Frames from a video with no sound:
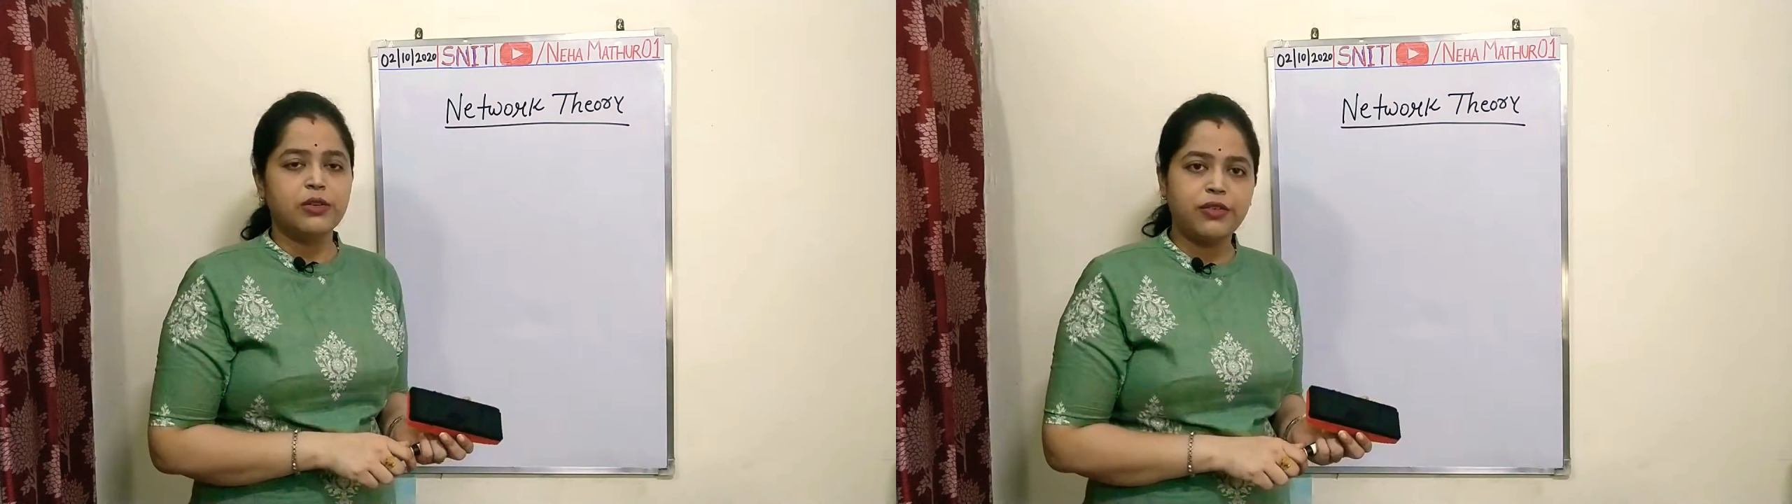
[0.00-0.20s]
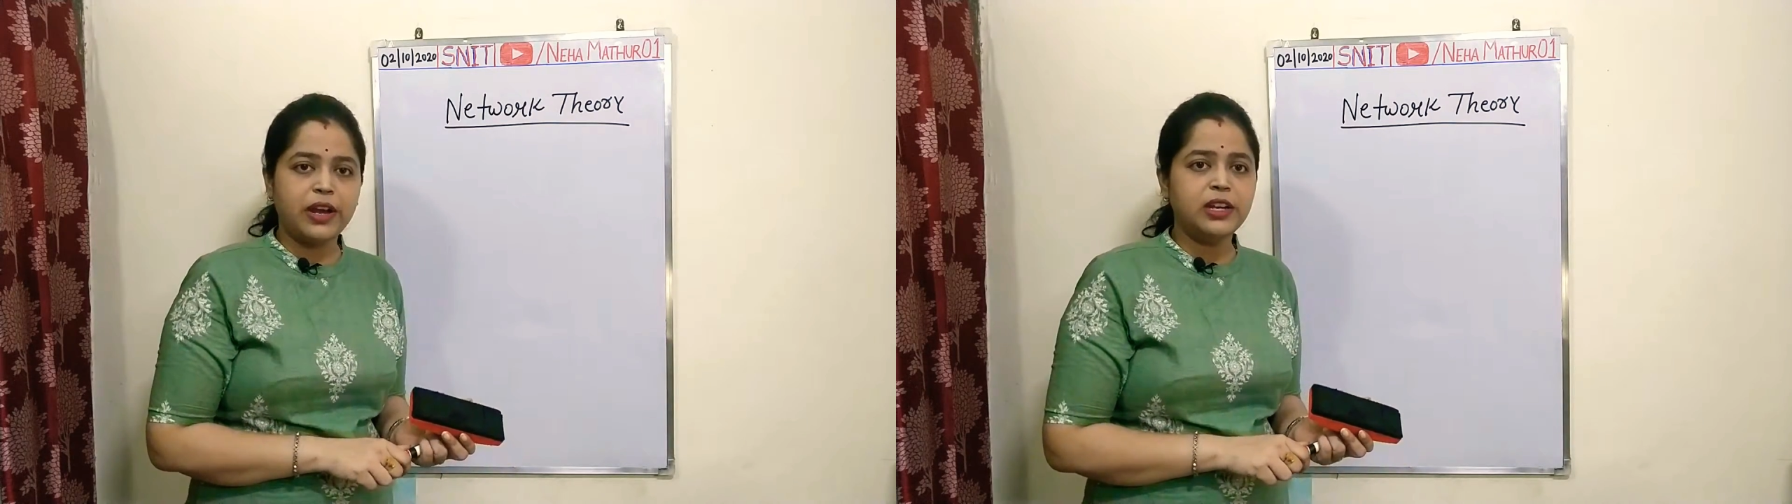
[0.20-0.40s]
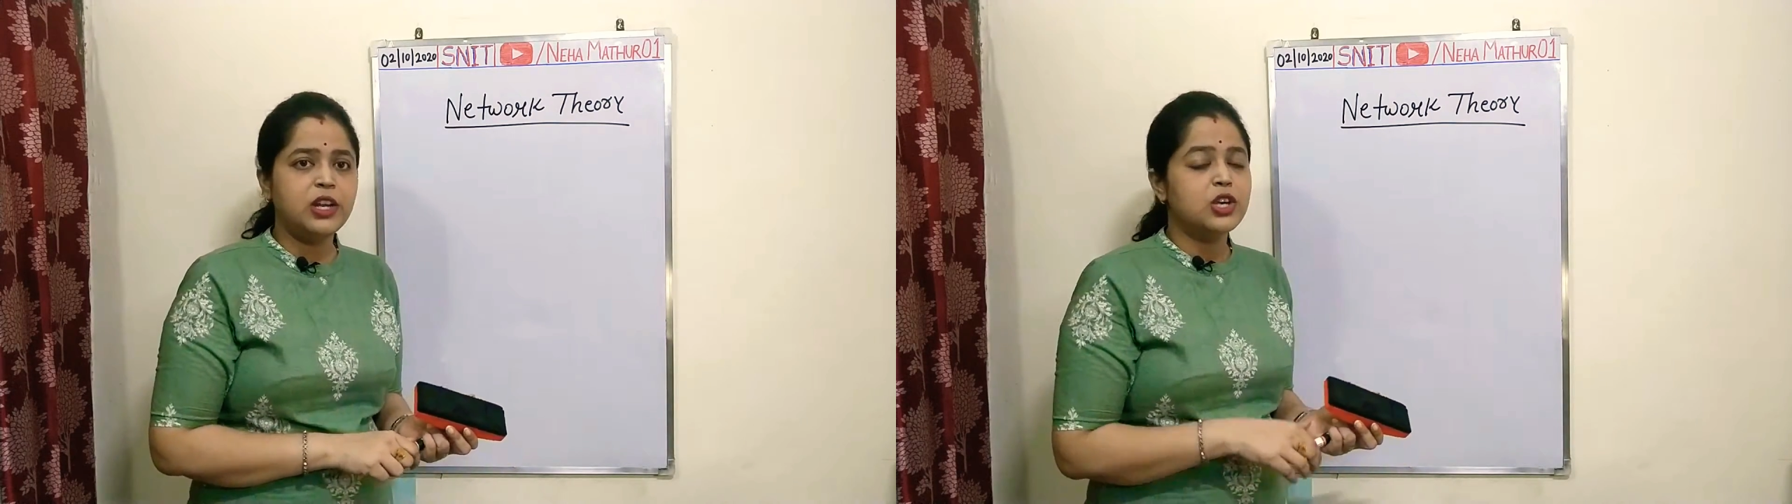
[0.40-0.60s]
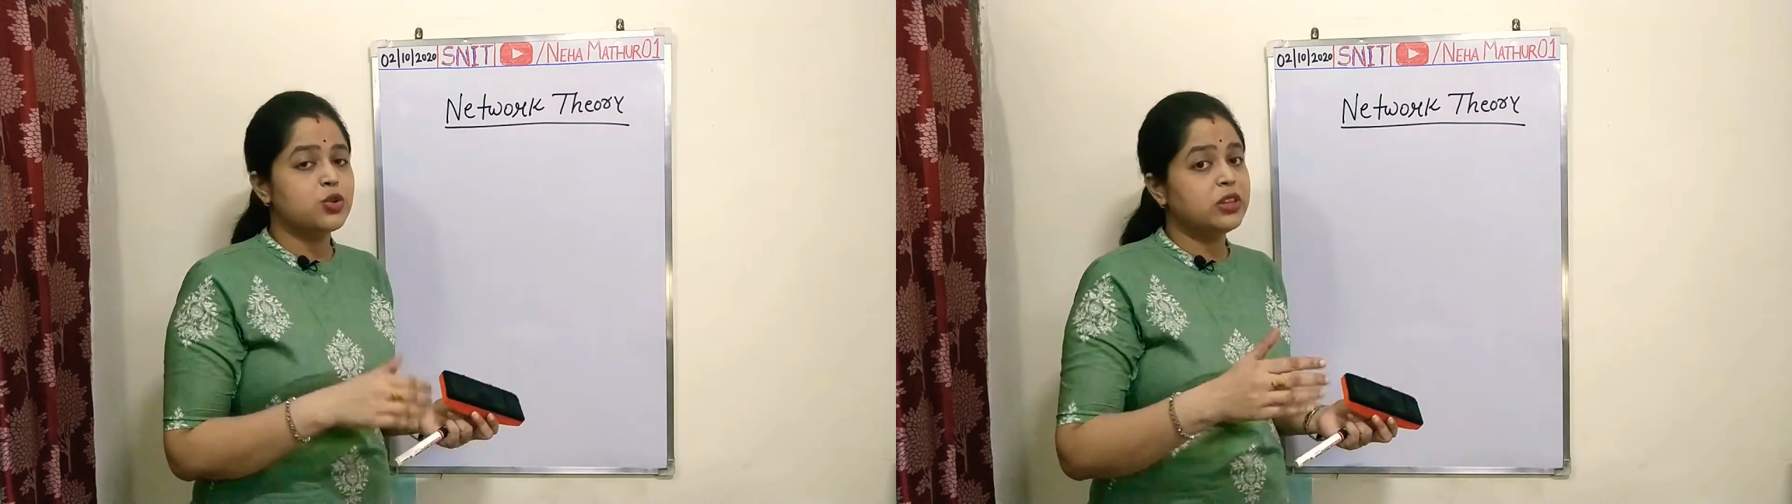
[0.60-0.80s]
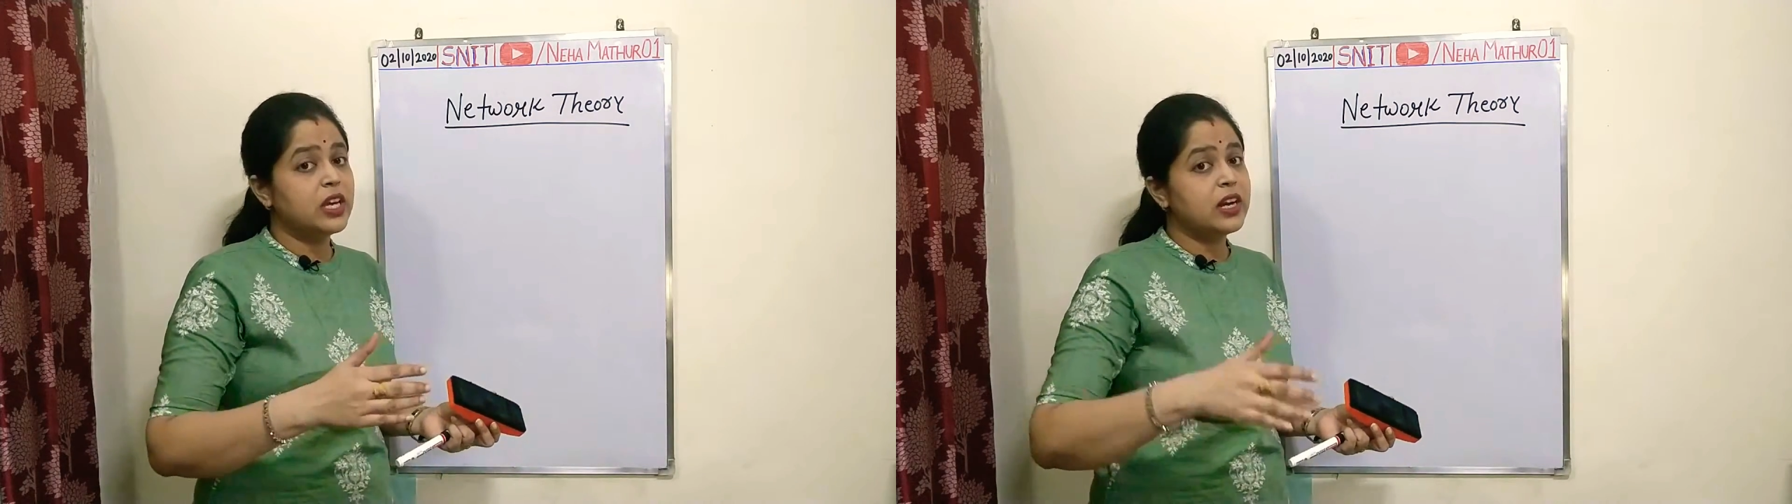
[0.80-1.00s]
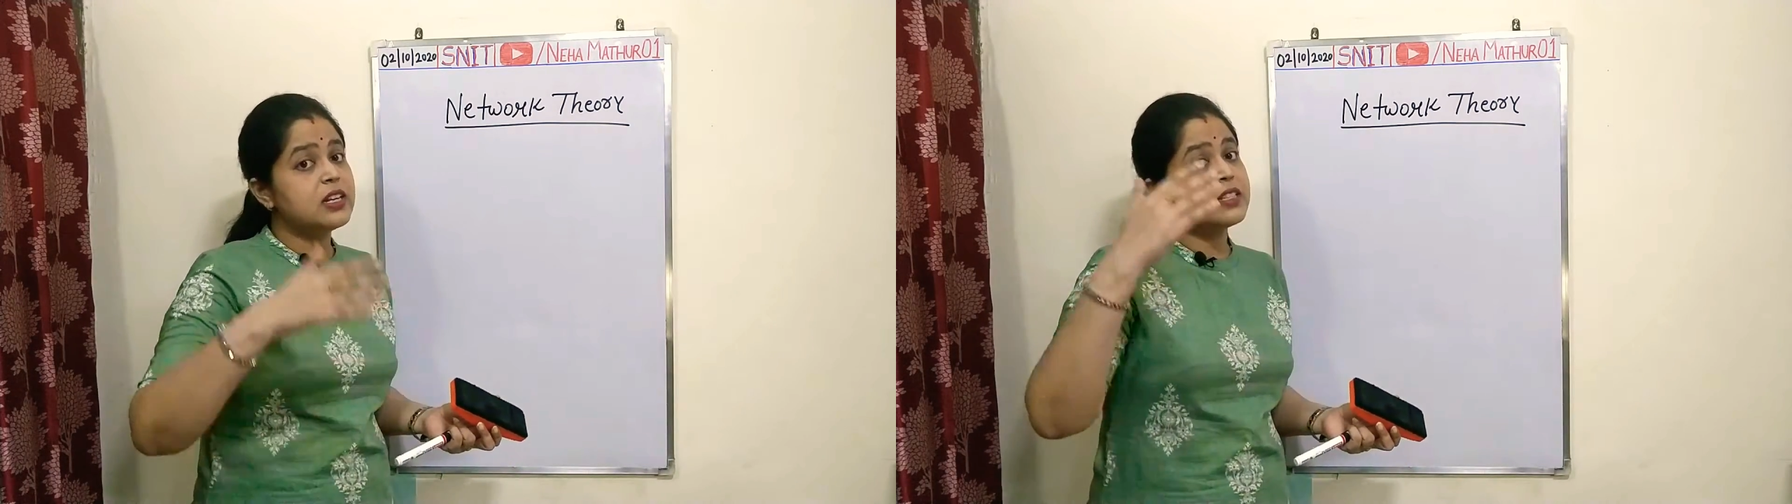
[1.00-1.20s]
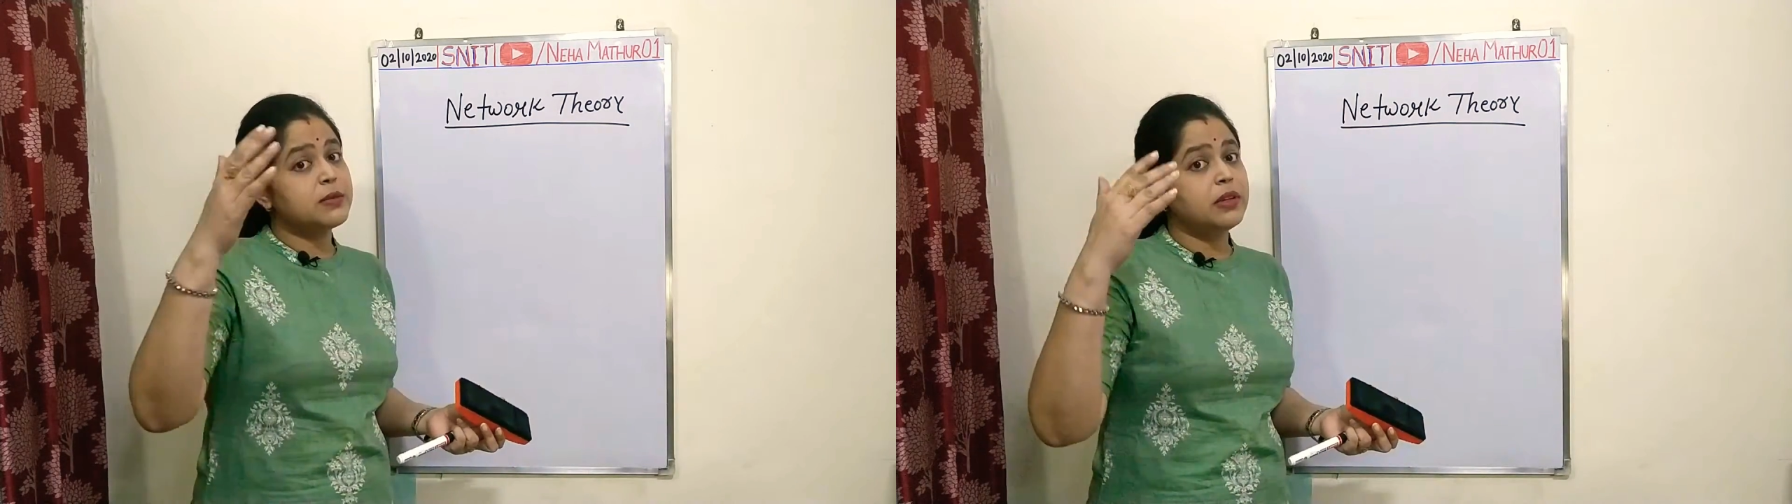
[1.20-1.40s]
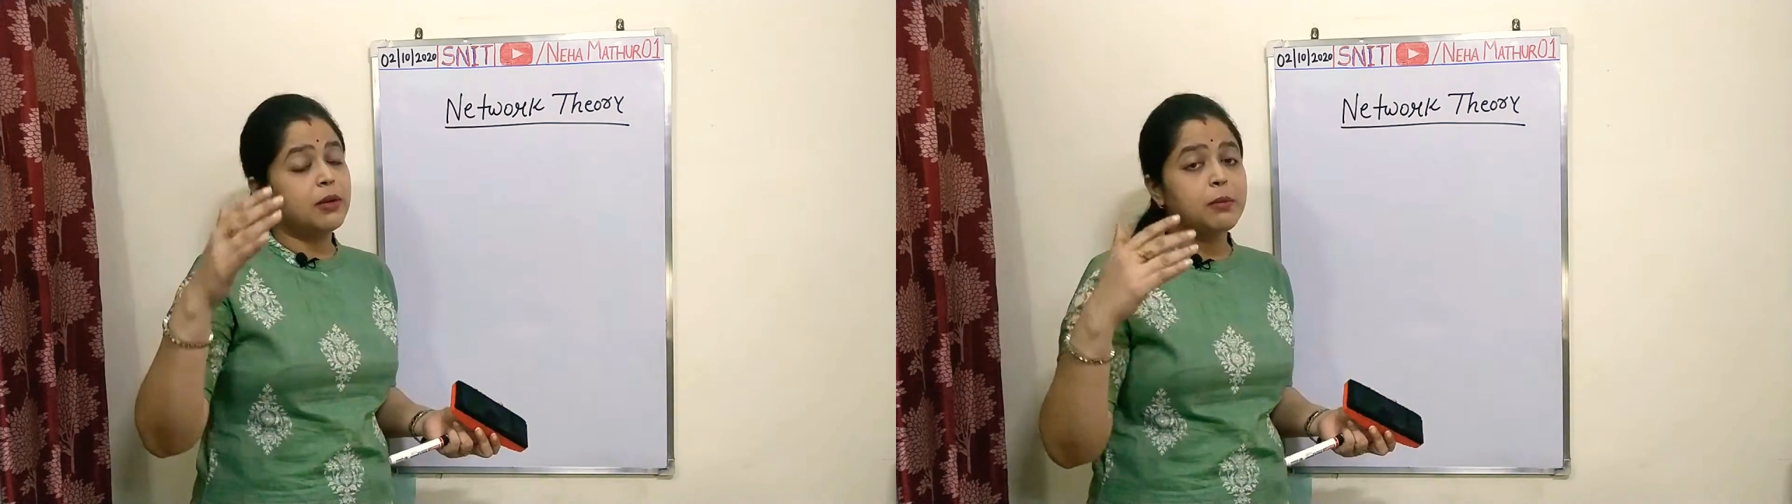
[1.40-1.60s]
Fine. So, there are
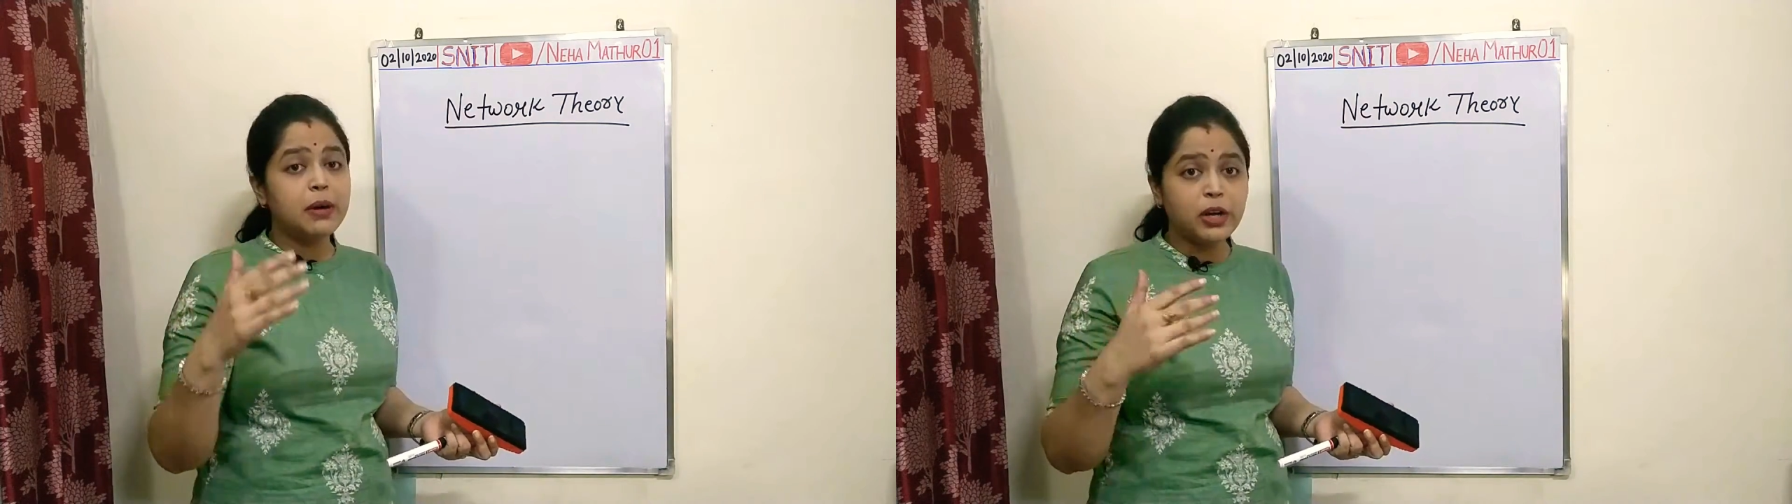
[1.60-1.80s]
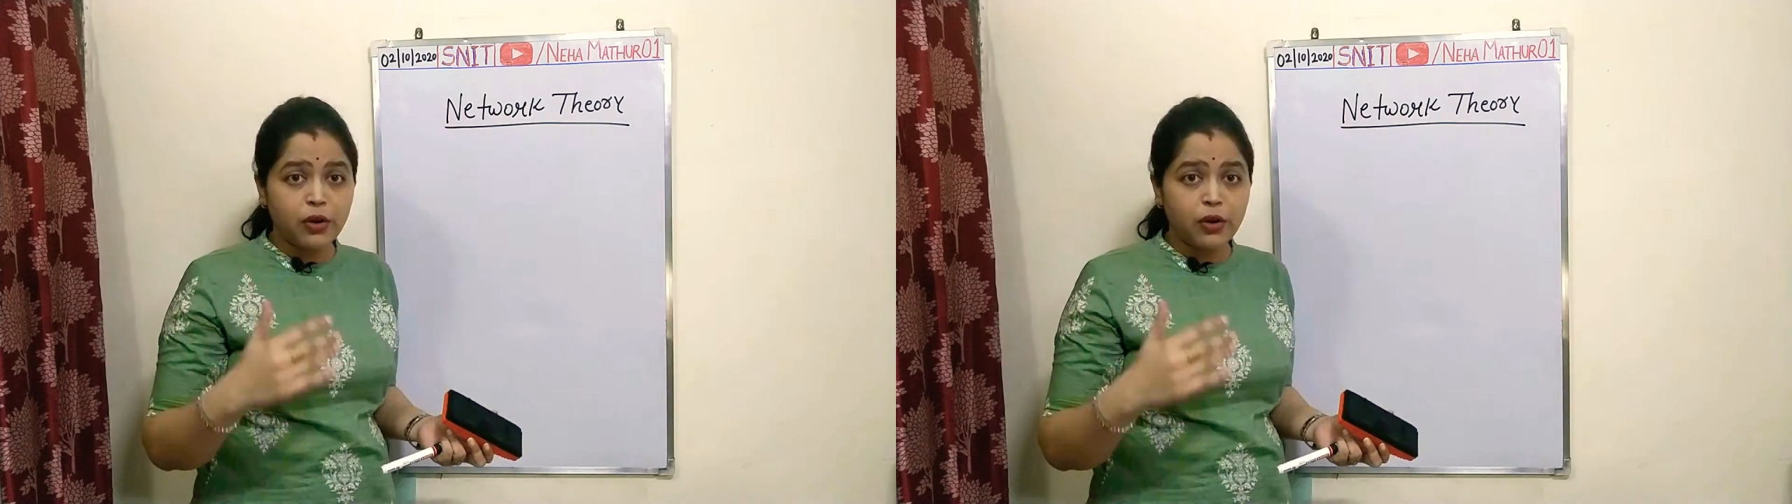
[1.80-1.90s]
number